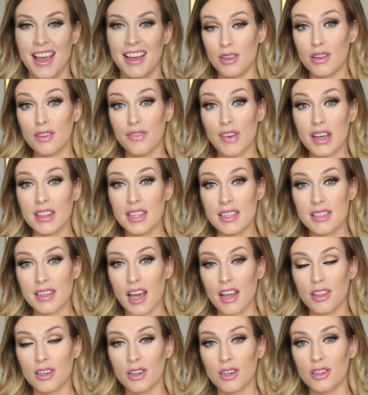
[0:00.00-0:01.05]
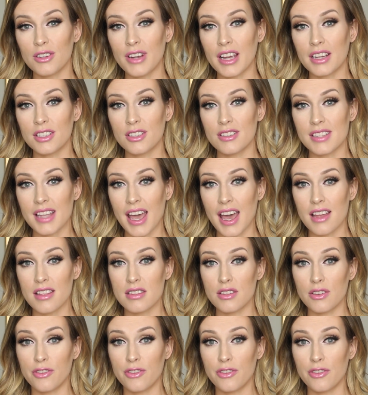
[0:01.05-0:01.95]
You can find these color correctors at